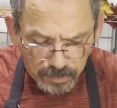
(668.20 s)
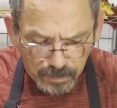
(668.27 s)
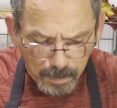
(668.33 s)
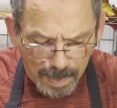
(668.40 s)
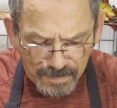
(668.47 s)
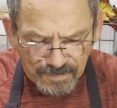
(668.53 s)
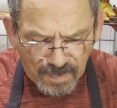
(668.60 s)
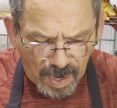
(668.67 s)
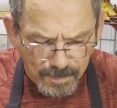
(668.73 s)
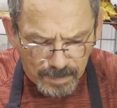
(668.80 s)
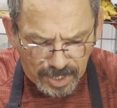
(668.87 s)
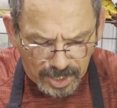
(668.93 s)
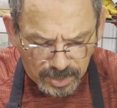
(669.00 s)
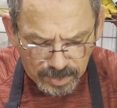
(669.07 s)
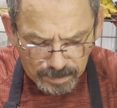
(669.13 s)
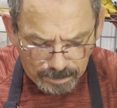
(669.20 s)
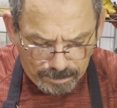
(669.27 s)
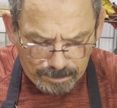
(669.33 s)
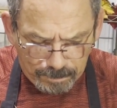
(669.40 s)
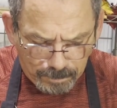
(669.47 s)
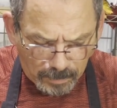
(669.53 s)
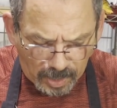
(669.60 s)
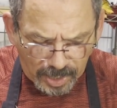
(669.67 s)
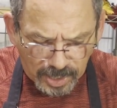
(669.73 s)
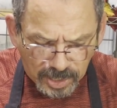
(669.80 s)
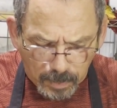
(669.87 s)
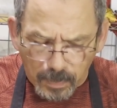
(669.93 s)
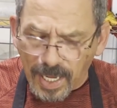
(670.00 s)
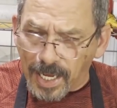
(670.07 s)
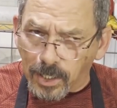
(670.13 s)
for about 5 minutes. Like I
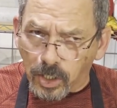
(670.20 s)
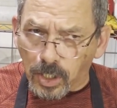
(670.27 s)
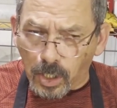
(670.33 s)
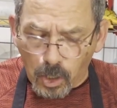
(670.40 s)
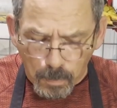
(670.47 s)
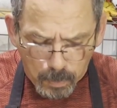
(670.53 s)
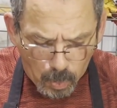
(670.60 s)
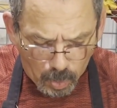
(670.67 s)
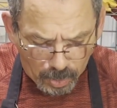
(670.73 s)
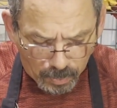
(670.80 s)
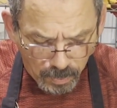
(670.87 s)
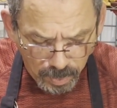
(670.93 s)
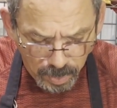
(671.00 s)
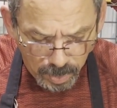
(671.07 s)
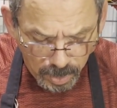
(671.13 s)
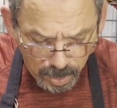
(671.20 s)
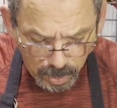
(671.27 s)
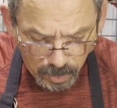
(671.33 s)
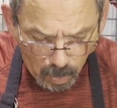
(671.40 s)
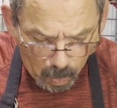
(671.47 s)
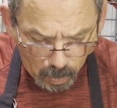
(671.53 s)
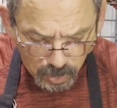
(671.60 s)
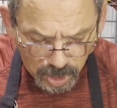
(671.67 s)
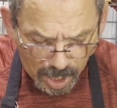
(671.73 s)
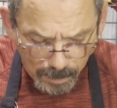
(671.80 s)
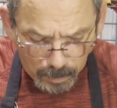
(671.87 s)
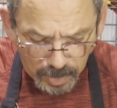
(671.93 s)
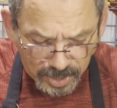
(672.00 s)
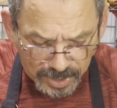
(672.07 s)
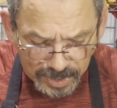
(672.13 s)
said, we had a slow boil the whole time.
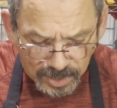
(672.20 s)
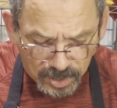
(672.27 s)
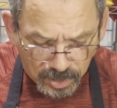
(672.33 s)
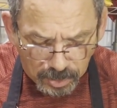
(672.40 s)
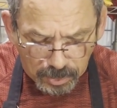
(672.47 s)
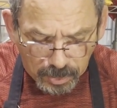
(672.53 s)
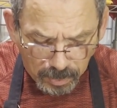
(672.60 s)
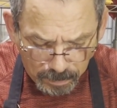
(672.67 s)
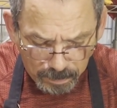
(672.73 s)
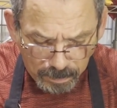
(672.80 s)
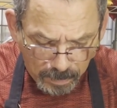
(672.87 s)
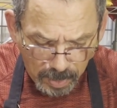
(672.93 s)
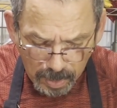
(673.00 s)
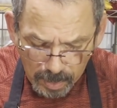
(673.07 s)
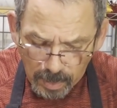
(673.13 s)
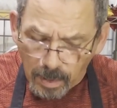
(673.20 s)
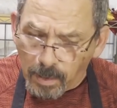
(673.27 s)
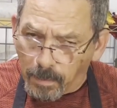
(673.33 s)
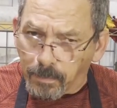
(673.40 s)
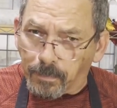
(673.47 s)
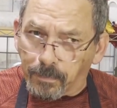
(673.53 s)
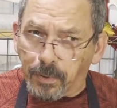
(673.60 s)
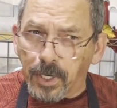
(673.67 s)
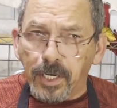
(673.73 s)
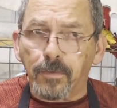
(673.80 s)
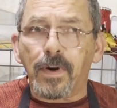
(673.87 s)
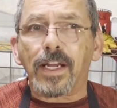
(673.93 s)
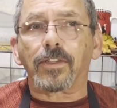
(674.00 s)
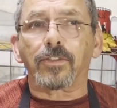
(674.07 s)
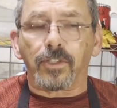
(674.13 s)
We did stir pretty
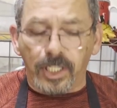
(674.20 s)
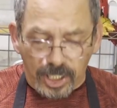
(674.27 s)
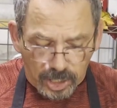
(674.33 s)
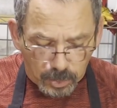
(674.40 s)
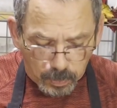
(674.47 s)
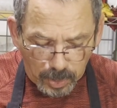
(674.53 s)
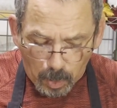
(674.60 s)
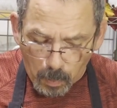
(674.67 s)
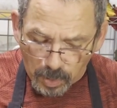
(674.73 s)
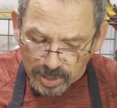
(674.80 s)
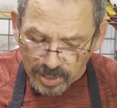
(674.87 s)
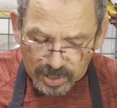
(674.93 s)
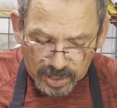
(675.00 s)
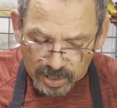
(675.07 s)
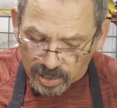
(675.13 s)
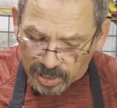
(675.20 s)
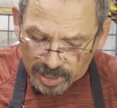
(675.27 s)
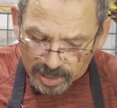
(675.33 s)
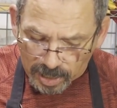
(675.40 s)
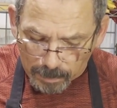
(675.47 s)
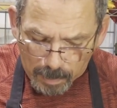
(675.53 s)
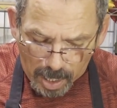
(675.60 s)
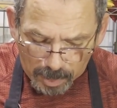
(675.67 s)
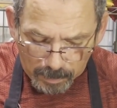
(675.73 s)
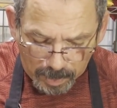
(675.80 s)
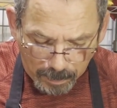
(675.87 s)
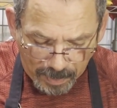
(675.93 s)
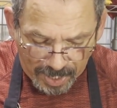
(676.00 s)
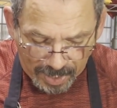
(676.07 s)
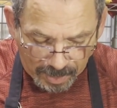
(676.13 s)
regularly because we don't want this to stick to the bottom of
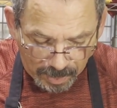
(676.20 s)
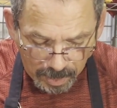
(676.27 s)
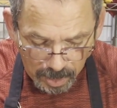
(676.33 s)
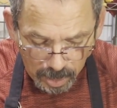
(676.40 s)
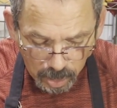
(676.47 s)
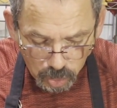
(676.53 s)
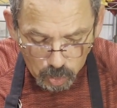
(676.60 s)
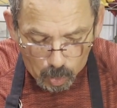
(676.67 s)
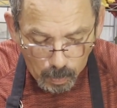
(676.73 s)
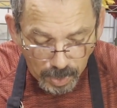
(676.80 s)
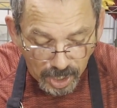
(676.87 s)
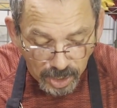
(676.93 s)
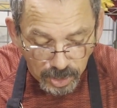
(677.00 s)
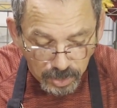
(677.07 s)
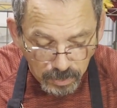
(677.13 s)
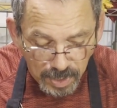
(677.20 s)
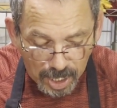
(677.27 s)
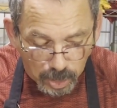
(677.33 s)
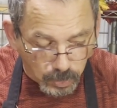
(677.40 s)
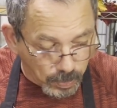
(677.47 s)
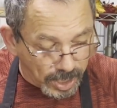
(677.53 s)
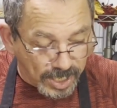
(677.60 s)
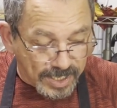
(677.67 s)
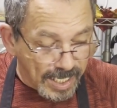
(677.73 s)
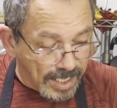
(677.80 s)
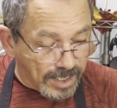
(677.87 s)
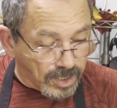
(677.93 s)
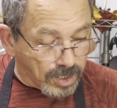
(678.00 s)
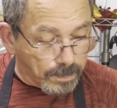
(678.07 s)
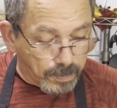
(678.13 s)
the pan. So all we're gonna do now is we're gonna take
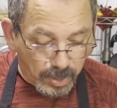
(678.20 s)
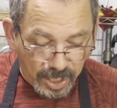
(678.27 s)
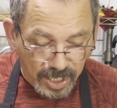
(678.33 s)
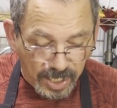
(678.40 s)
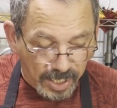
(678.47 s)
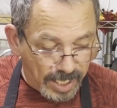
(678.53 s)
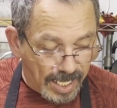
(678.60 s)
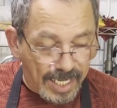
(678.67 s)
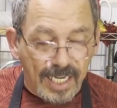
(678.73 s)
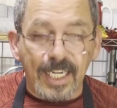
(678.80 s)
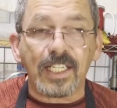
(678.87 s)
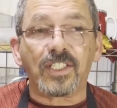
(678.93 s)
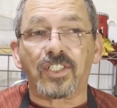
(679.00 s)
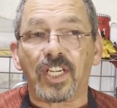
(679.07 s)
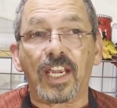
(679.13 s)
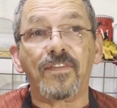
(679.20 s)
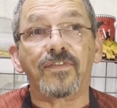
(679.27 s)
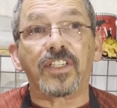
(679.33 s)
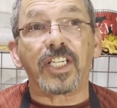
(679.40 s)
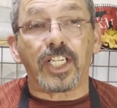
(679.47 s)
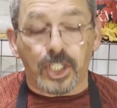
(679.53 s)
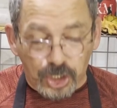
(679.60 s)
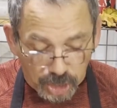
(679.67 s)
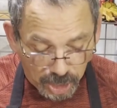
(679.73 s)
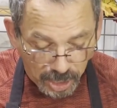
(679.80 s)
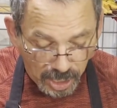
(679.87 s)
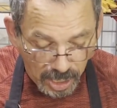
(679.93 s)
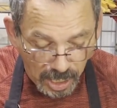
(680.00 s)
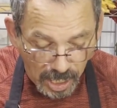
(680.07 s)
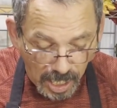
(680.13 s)
this and put it in a heat-safe dish,
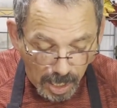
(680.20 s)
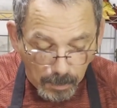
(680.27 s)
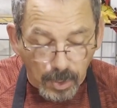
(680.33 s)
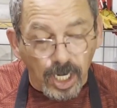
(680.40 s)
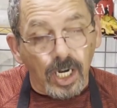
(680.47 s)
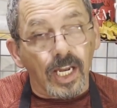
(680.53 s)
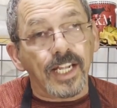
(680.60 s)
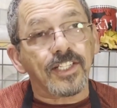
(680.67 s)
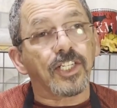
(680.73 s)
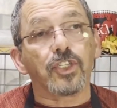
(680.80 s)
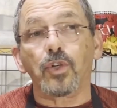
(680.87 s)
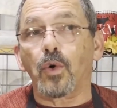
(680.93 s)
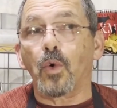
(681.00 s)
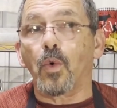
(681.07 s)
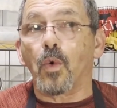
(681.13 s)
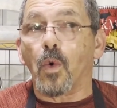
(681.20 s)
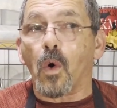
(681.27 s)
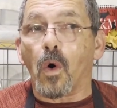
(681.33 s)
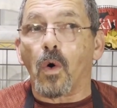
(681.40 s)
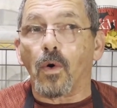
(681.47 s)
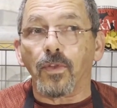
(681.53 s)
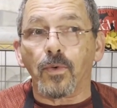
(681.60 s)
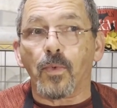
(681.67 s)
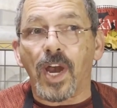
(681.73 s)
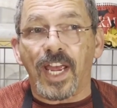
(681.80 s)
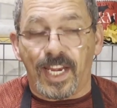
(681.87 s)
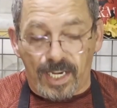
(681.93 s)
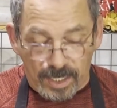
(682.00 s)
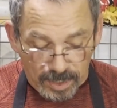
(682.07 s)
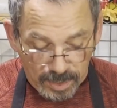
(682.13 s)
and we're gonna let this cool all the way.